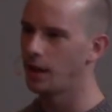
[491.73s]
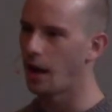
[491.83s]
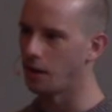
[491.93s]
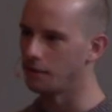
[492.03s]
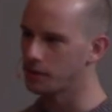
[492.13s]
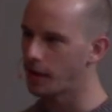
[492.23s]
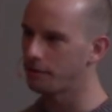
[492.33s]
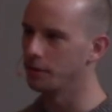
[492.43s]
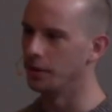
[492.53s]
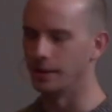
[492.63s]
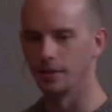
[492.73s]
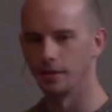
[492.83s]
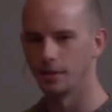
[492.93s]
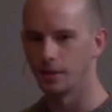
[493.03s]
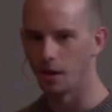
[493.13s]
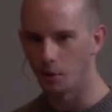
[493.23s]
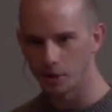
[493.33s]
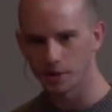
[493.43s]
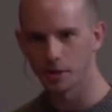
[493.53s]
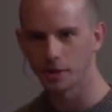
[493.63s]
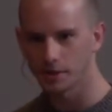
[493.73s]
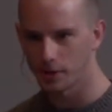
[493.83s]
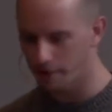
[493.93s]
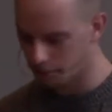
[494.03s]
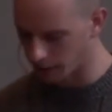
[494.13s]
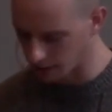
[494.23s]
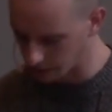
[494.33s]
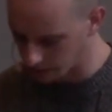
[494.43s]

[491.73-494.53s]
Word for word: out of suffering. He always took suffering.